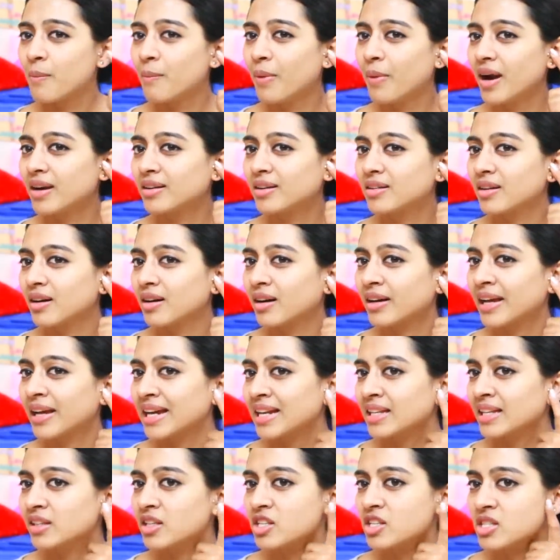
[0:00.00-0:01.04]
But uh,
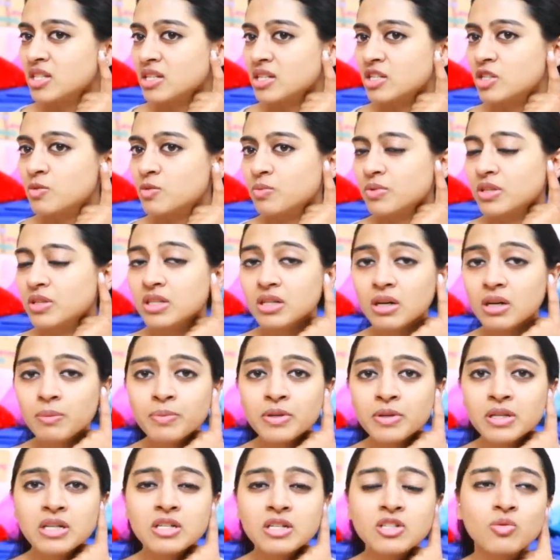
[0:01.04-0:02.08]
getting this ear, ear
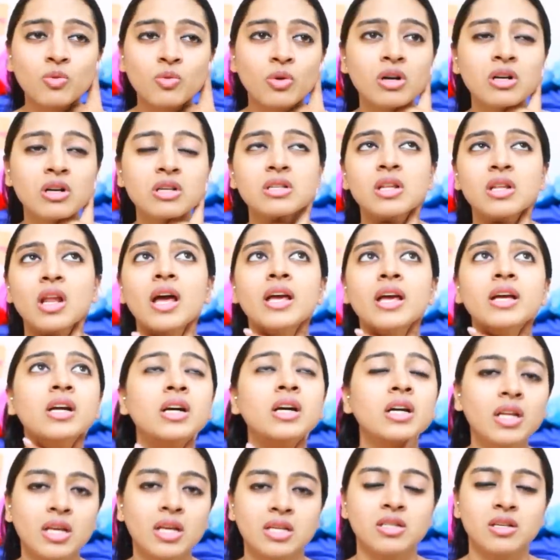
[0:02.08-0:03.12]
pierced was like
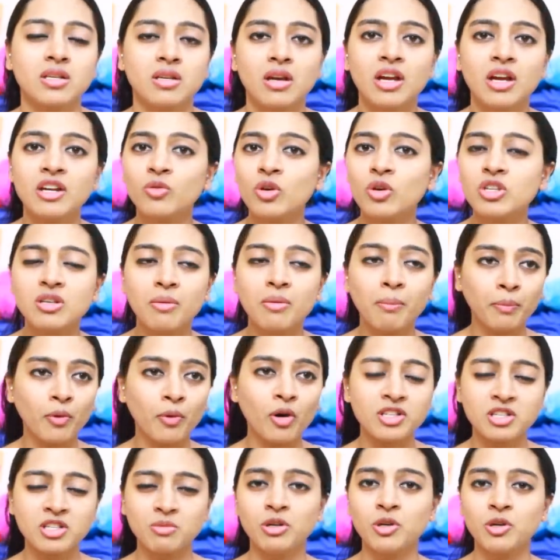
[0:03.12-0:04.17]
crazy. It was
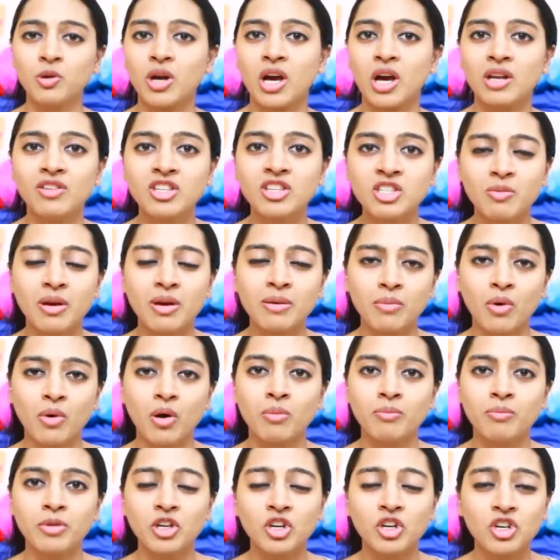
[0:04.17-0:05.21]
impossible to convince my
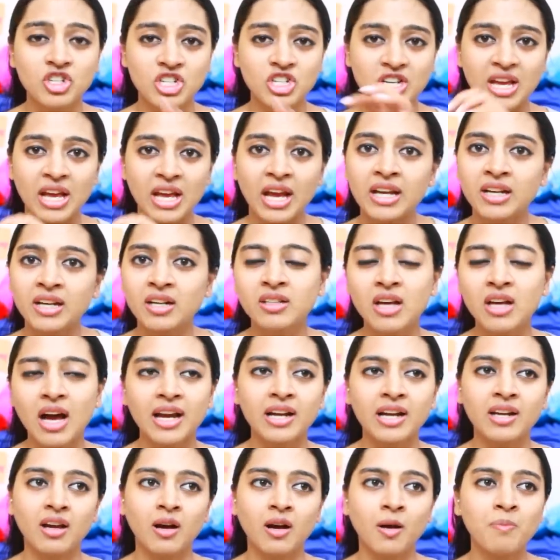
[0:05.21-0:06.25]
mom because she hated the
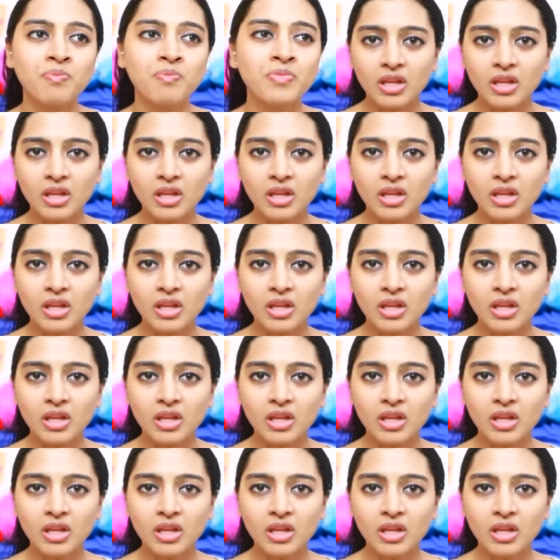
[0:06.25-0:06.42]
idea.